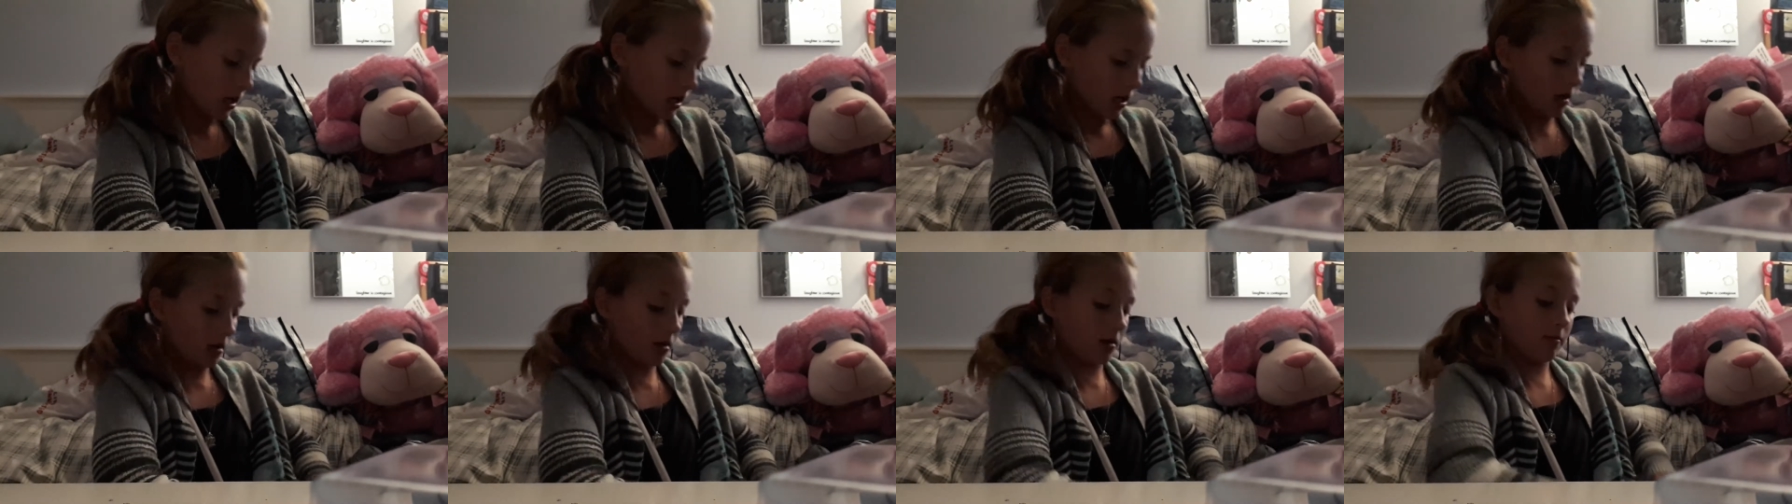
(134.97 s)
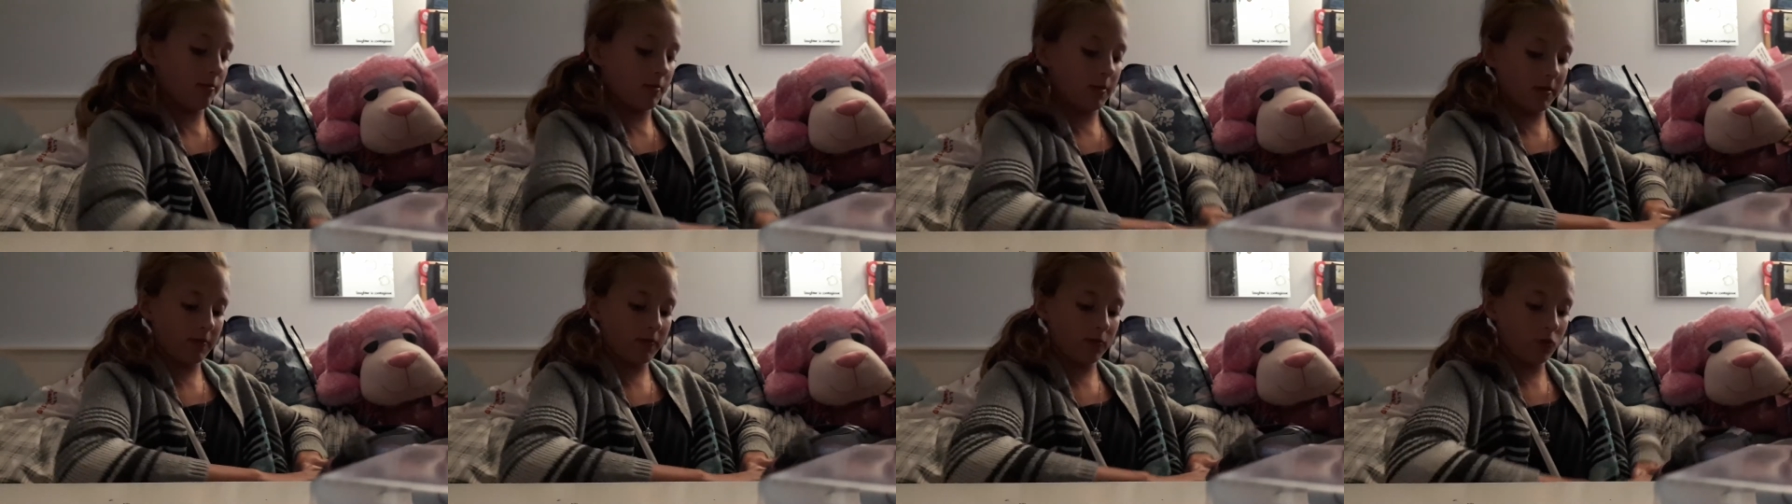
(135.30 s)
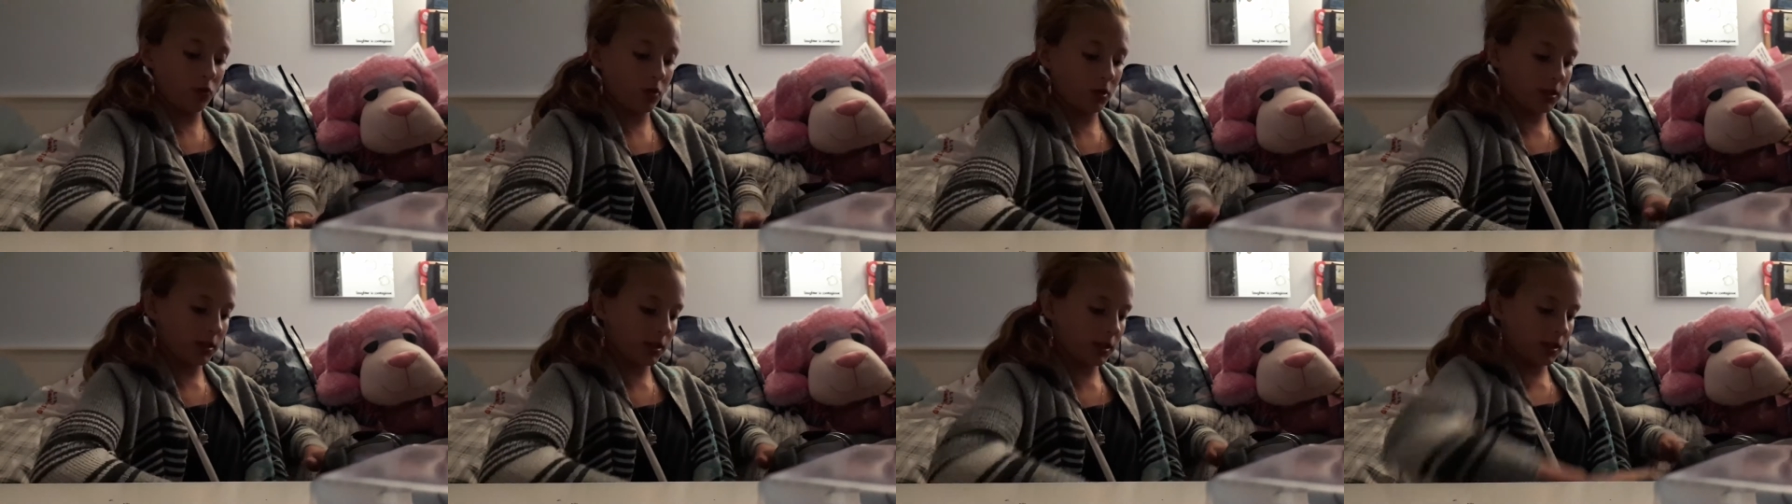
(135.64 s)
Um, of
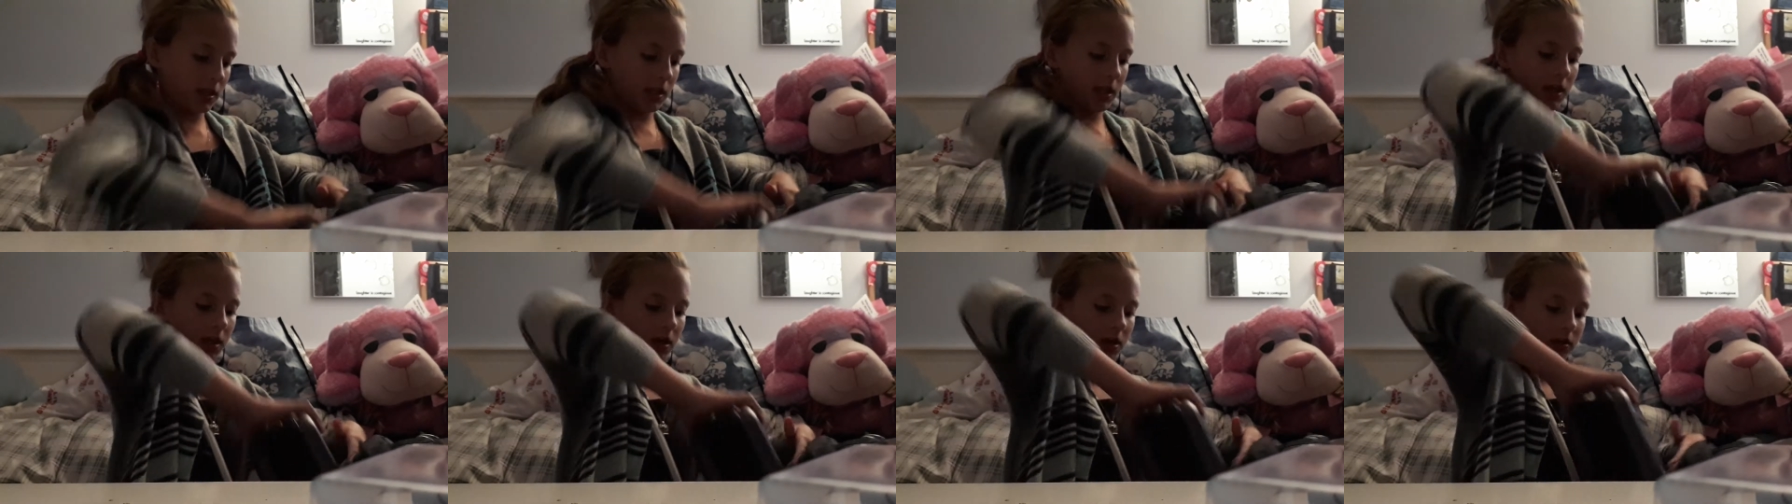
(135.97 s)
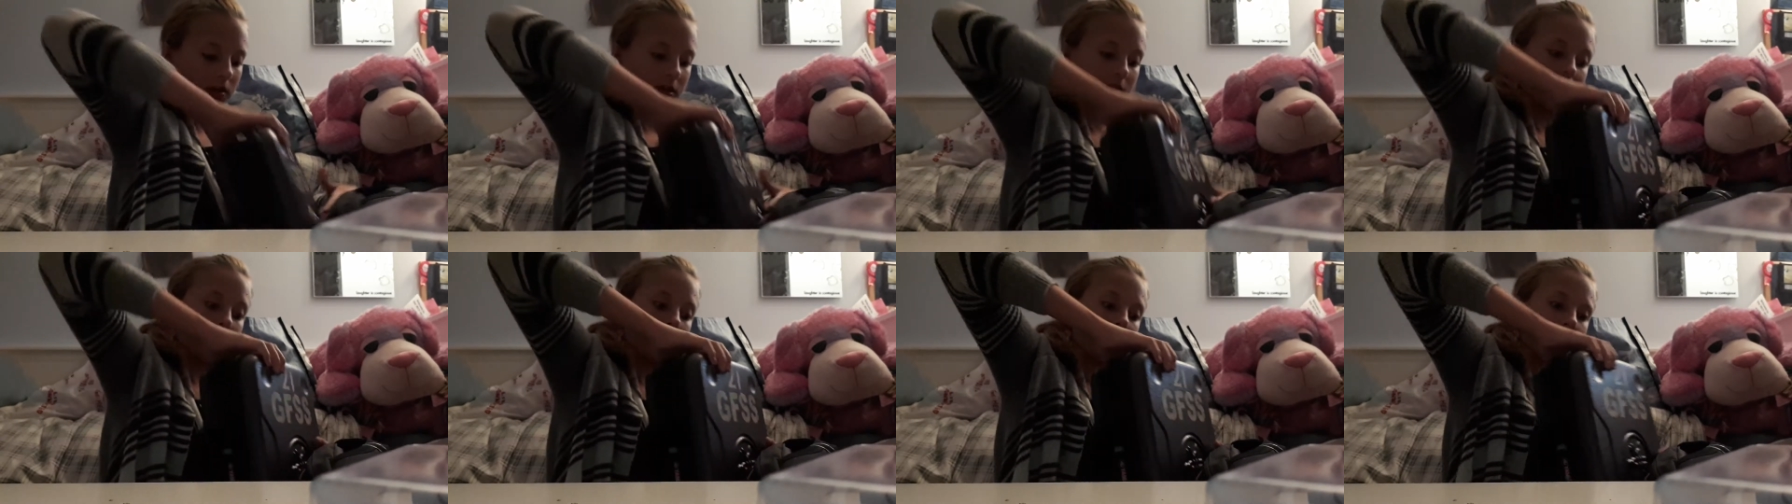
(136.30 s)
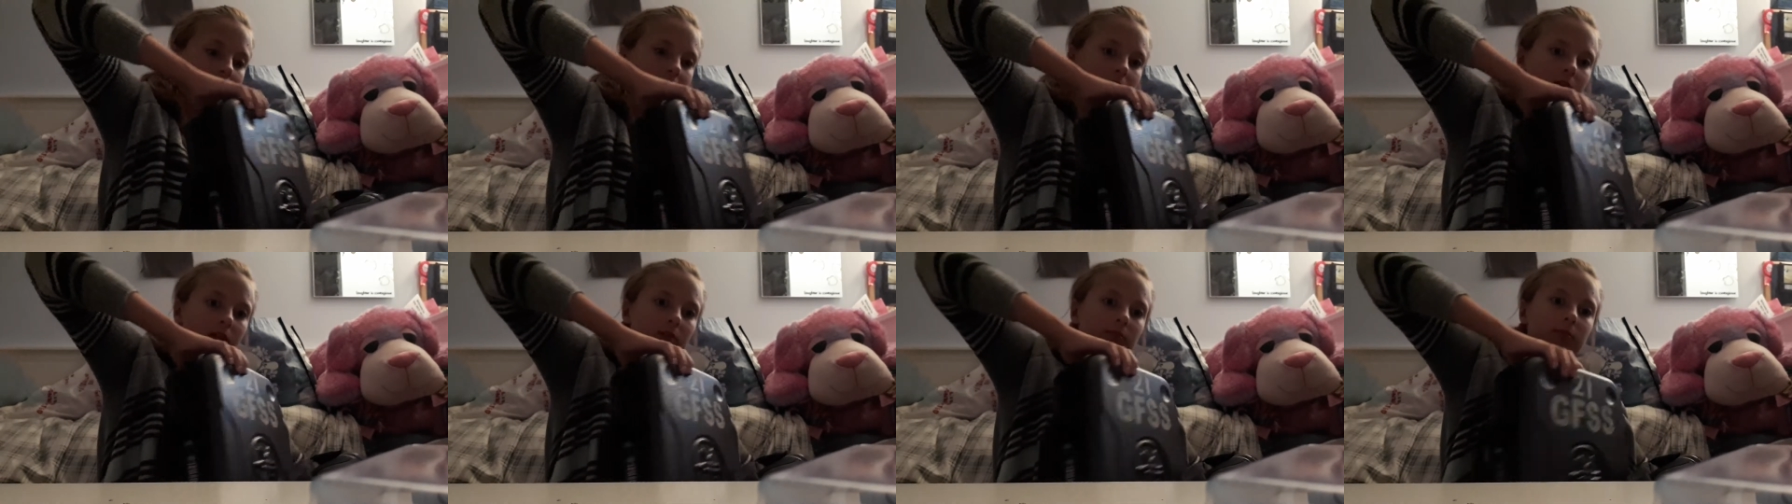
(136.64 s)
course, I got the
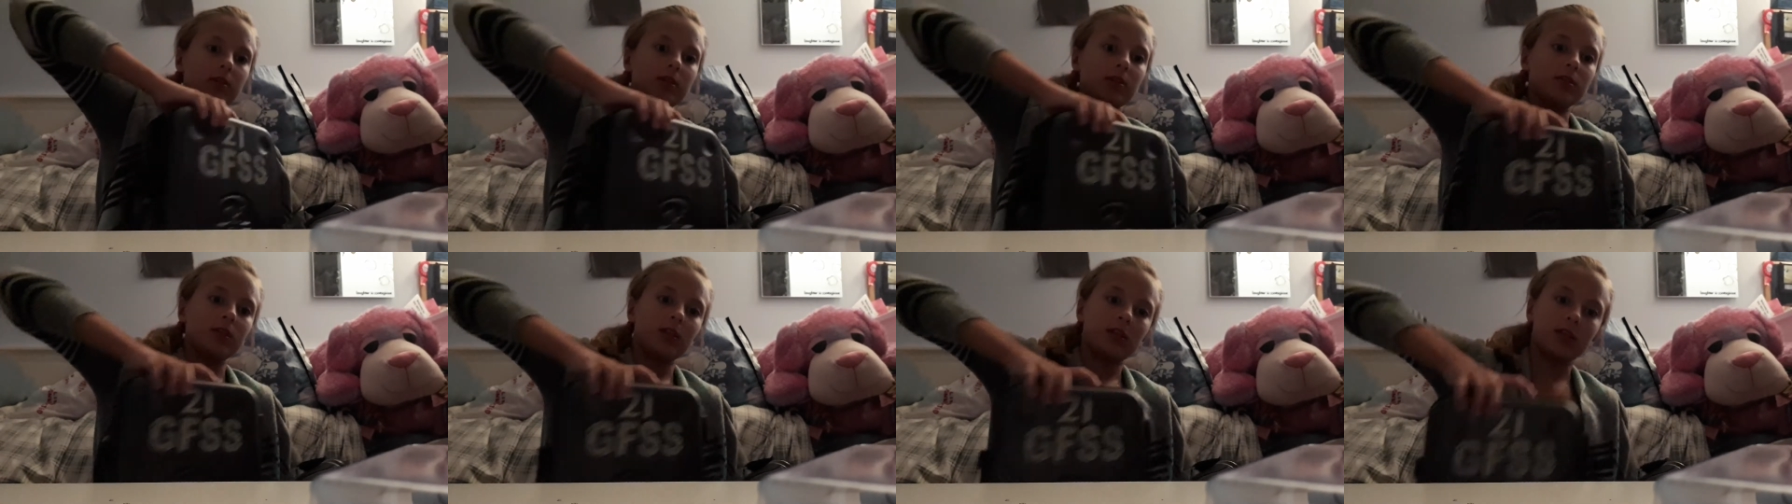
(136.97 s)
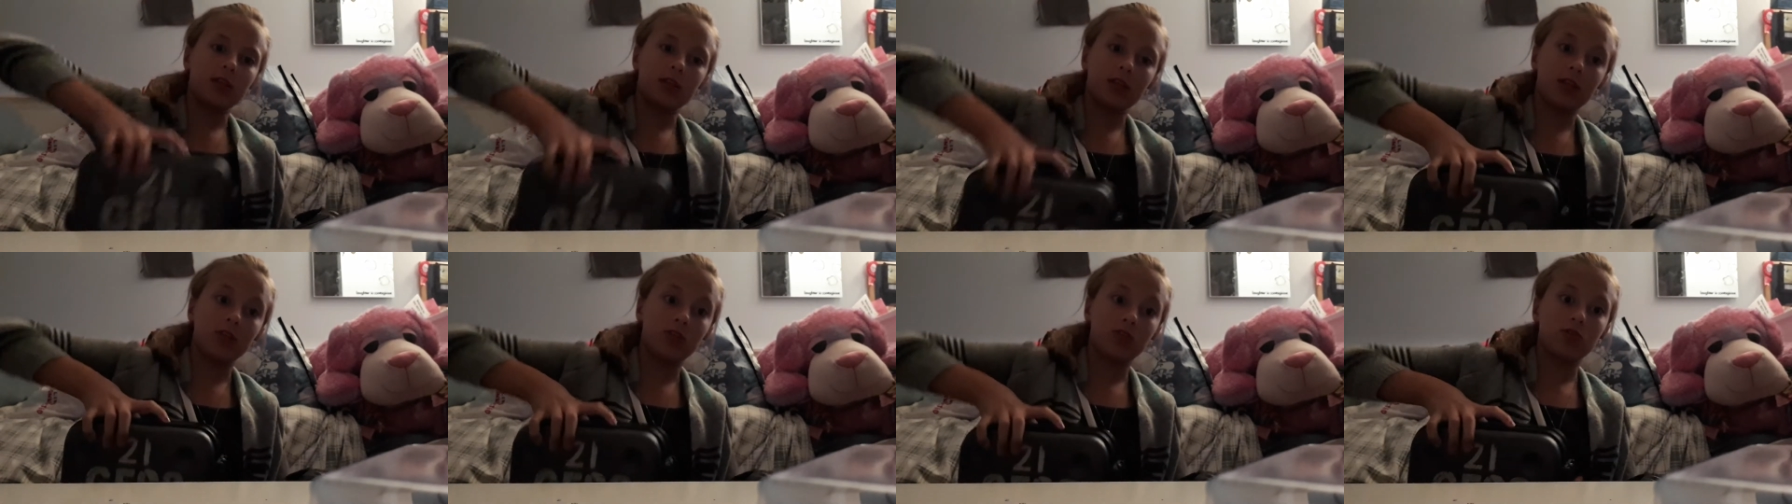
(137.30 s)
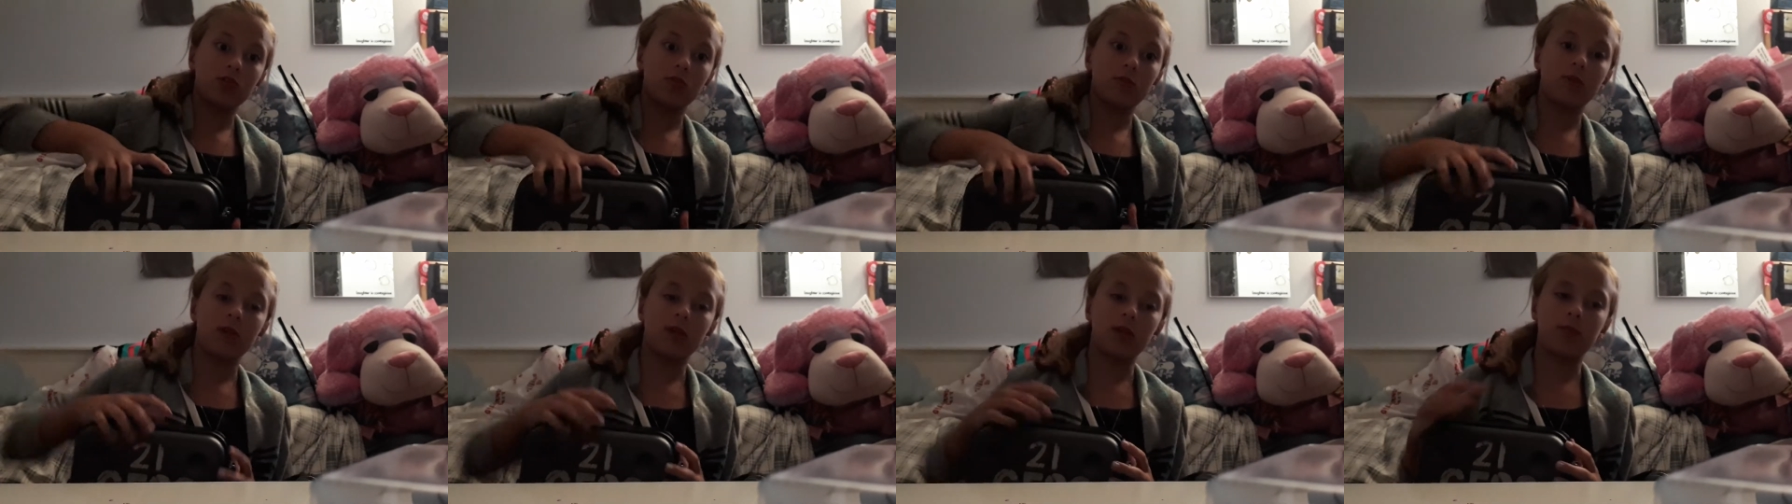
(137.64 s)
clarinet because that's the
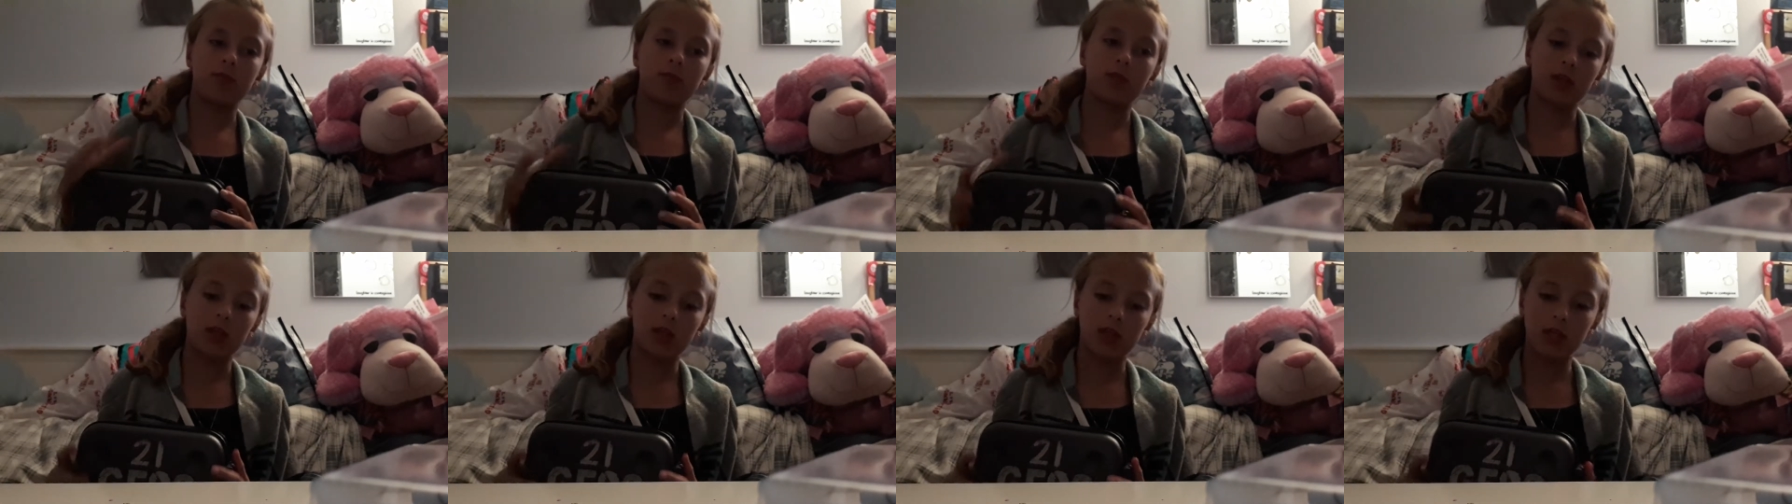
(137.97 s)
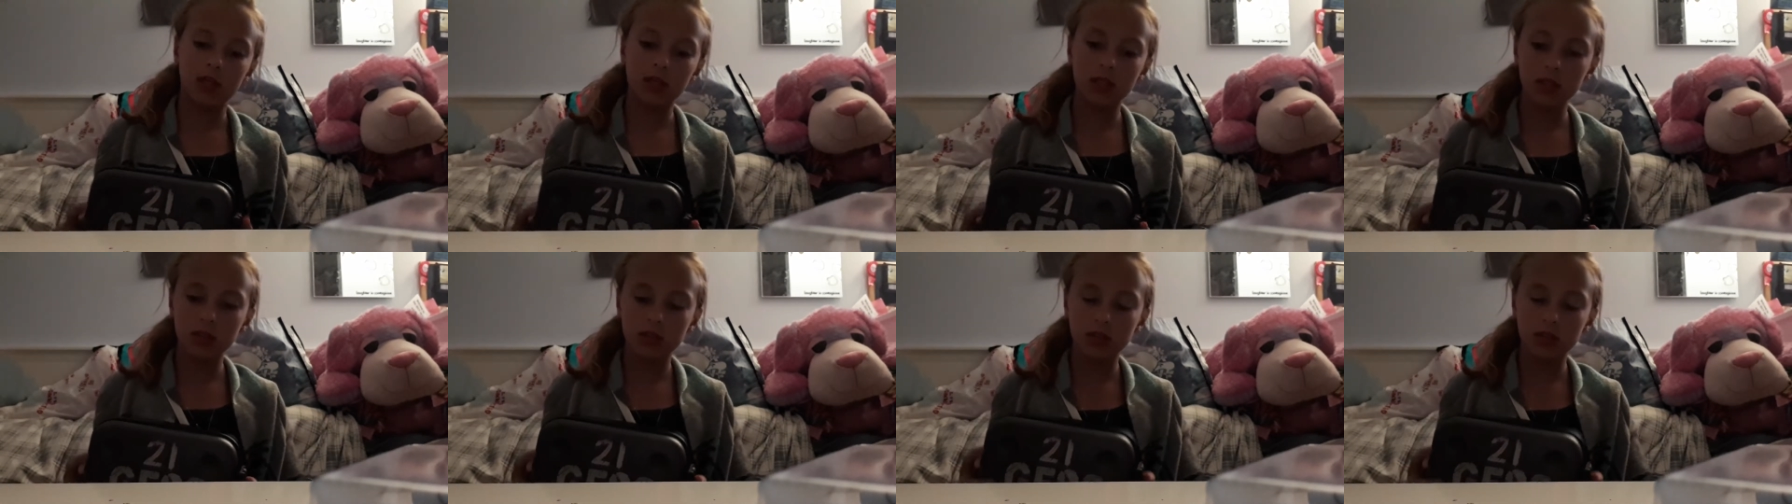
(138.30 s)
instrument I'm playing.